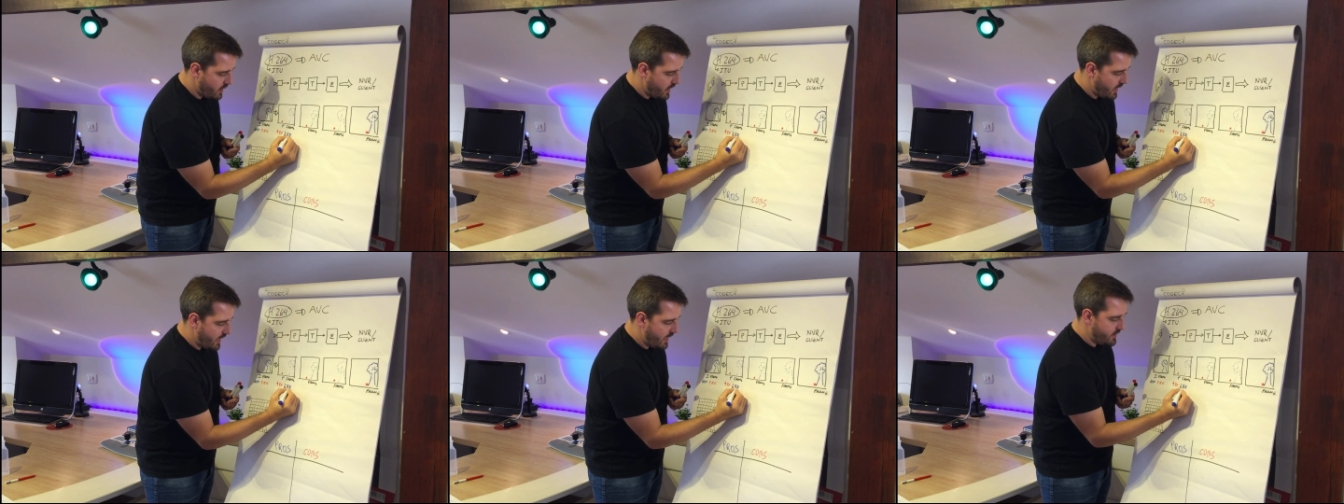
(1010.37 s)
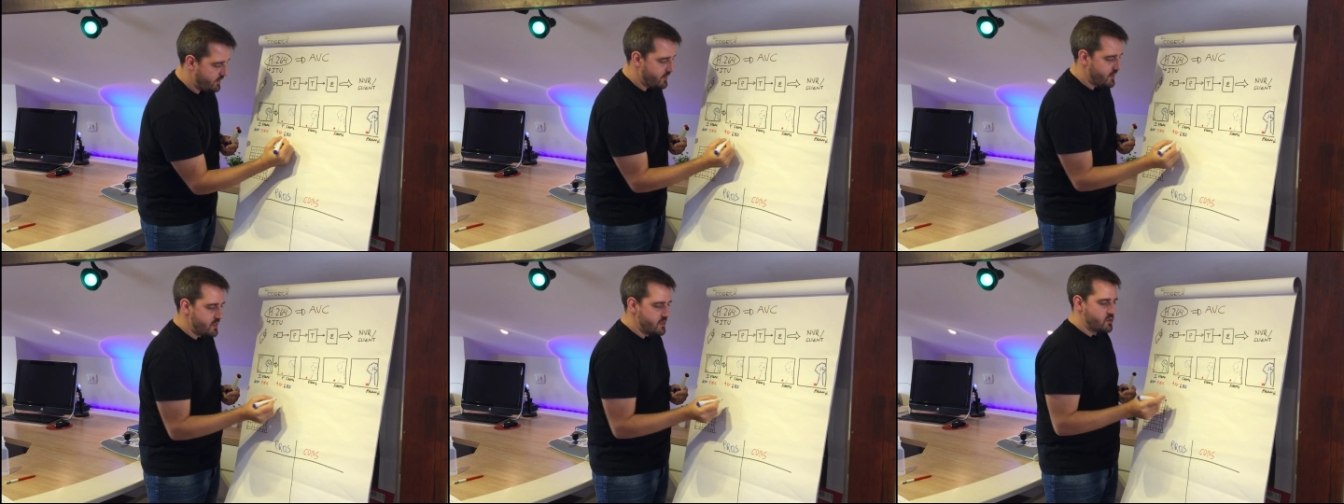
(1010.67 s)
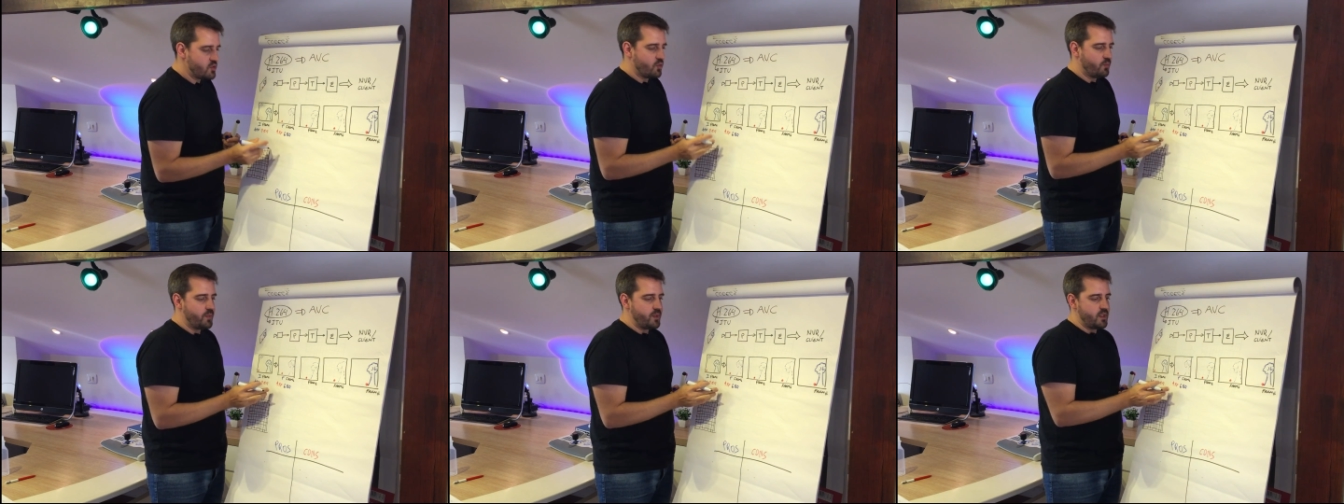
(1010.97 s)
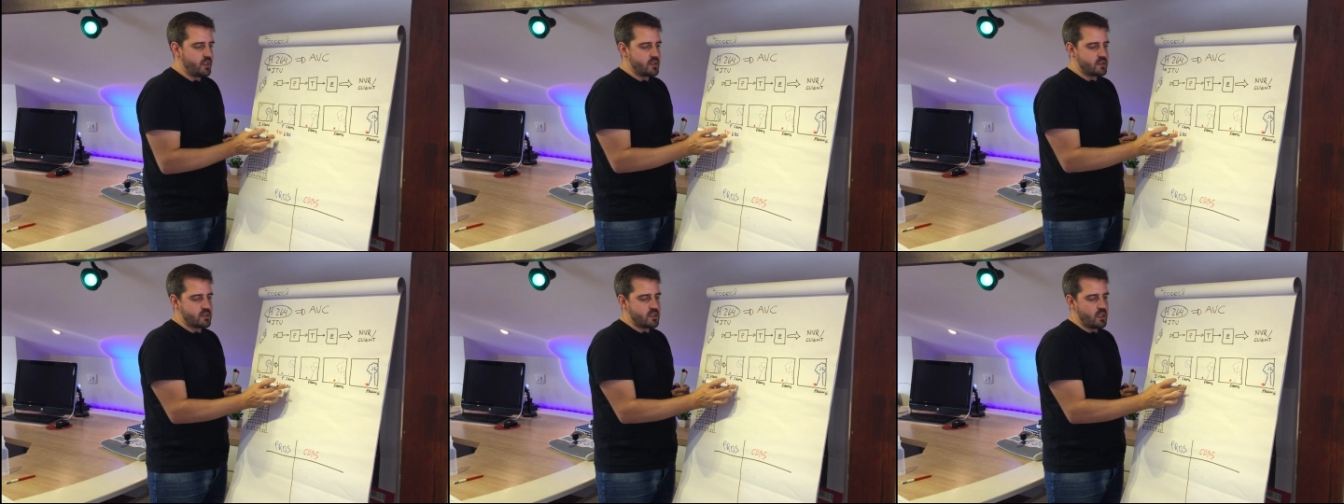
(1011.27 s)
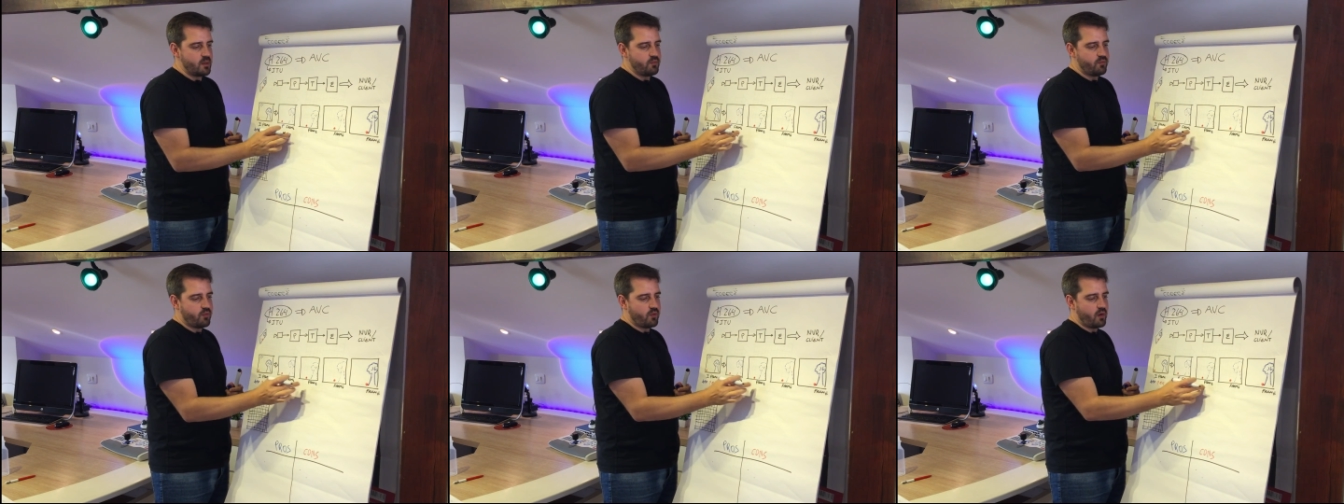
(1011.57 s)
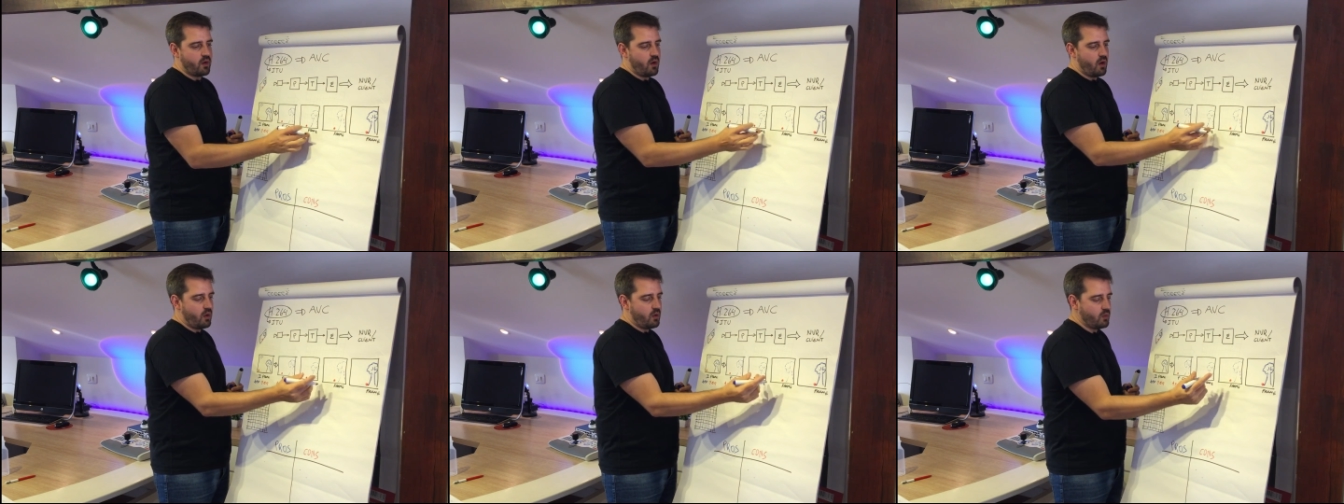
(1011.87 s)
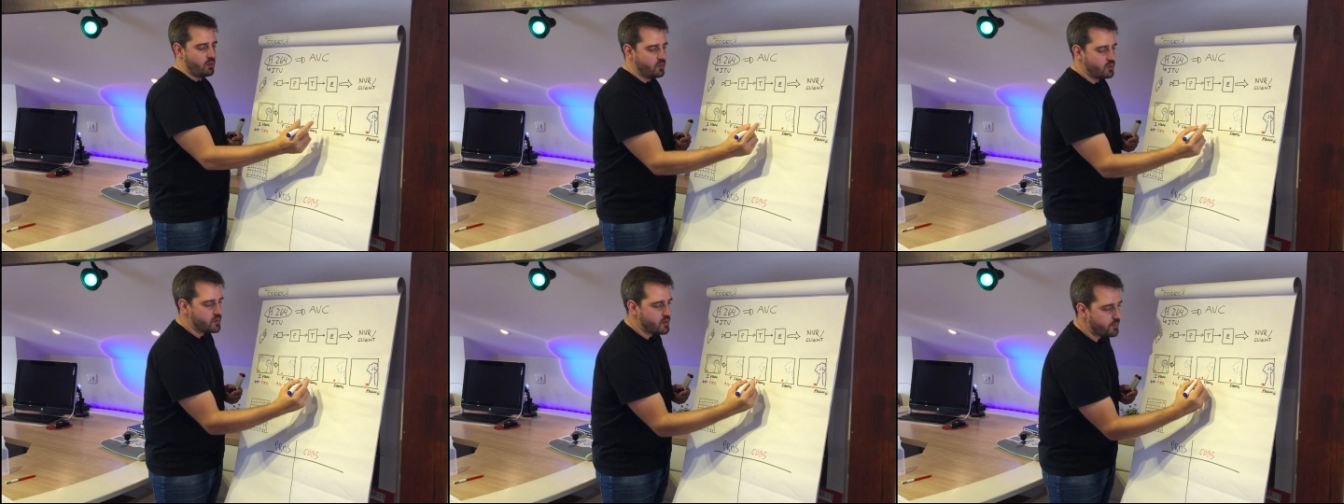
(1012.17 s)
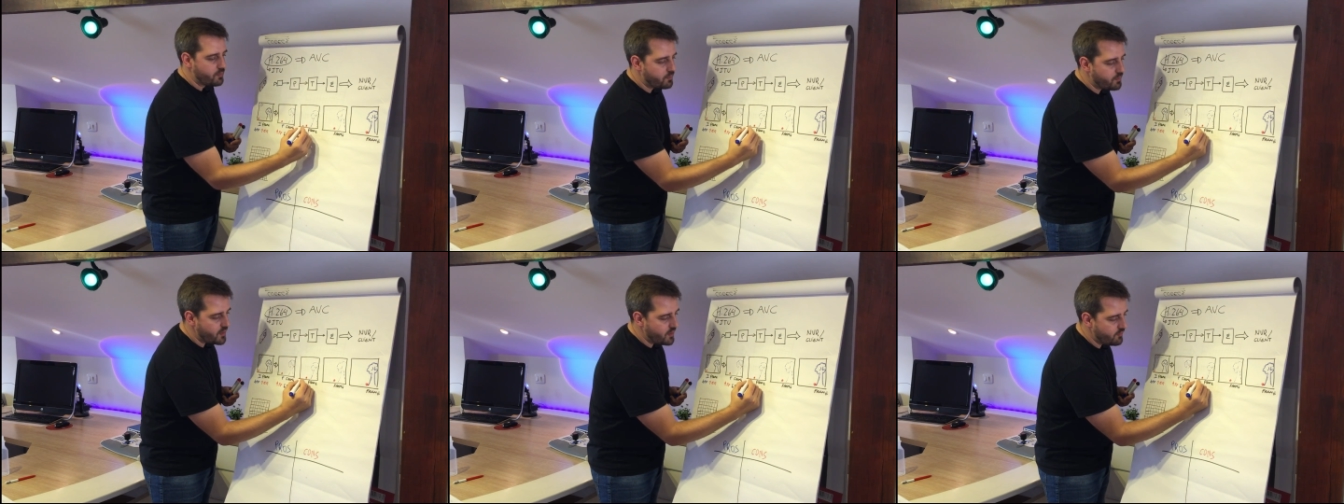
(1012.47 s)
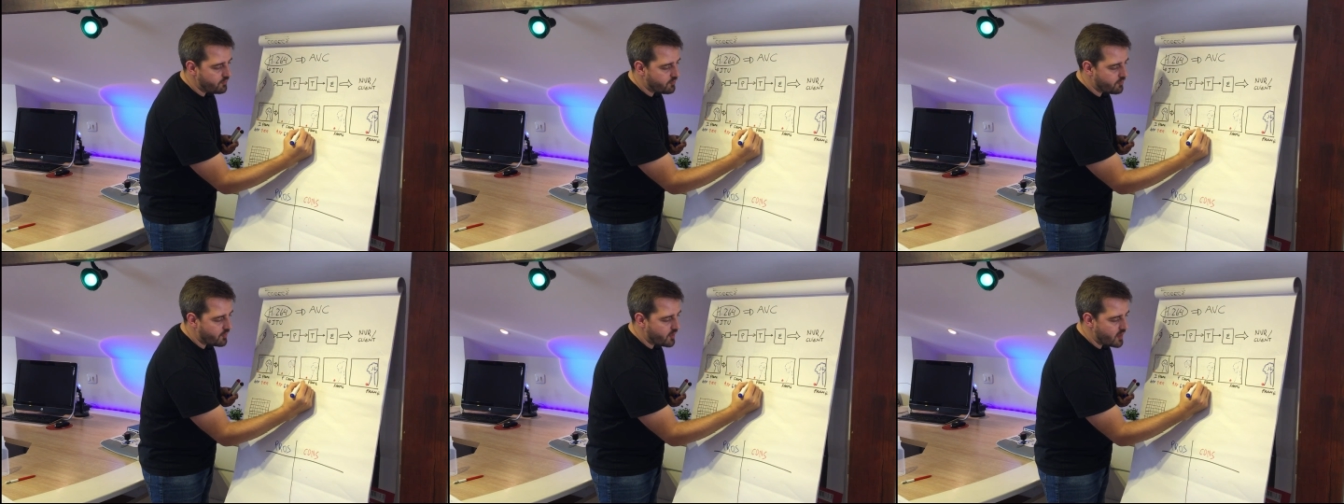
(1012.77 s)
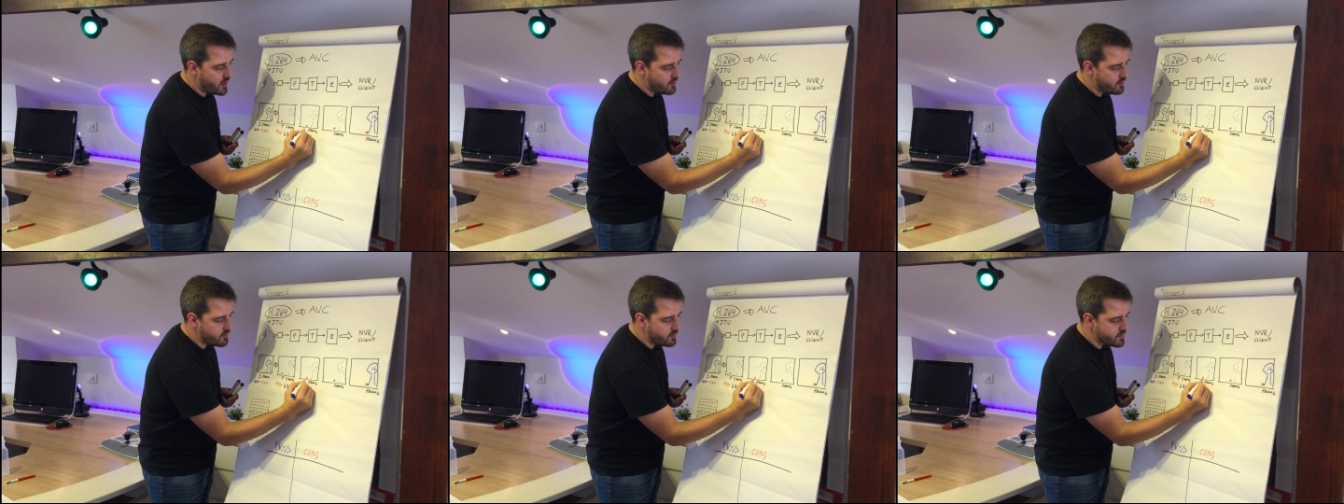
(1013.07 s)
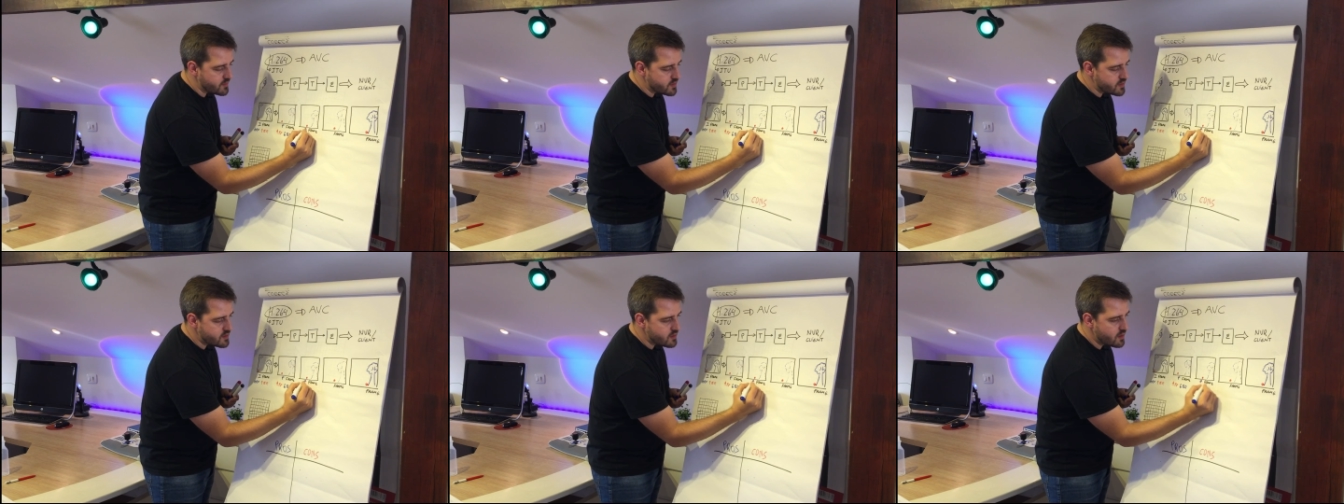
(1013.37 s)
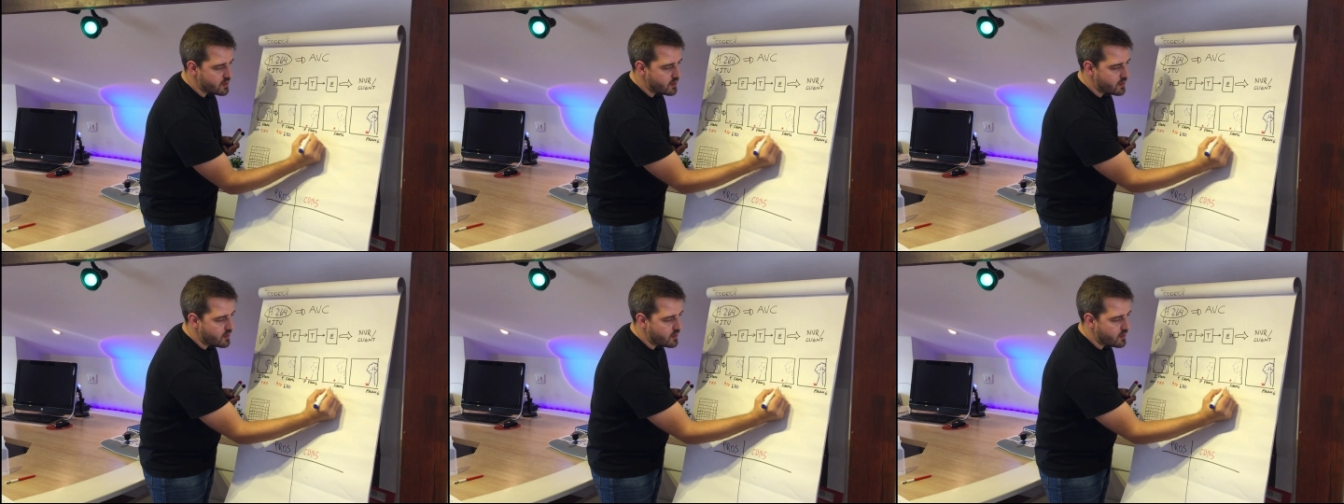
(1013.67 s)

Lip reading: And this will be the same for all the P frames